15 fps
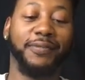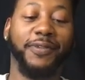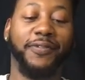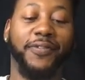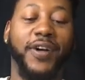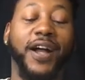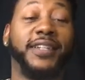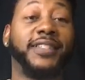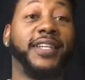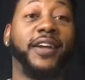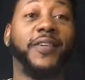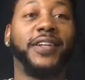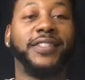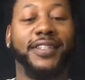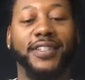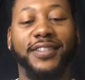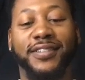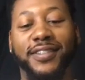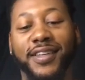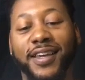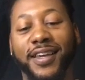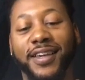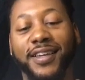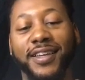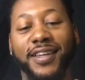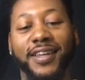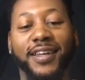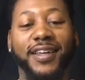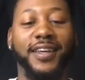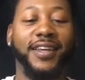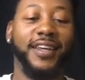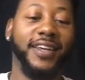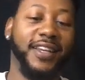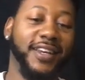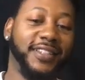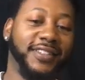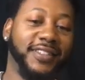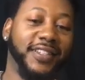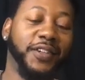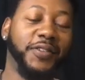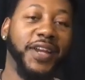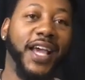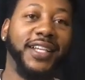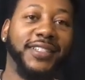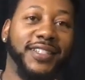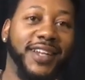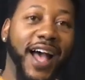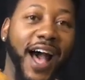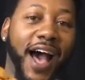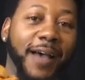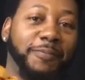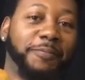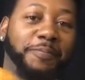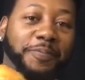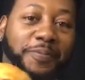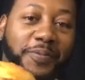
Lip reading: before I tear into this thing. And it's still nice and hot.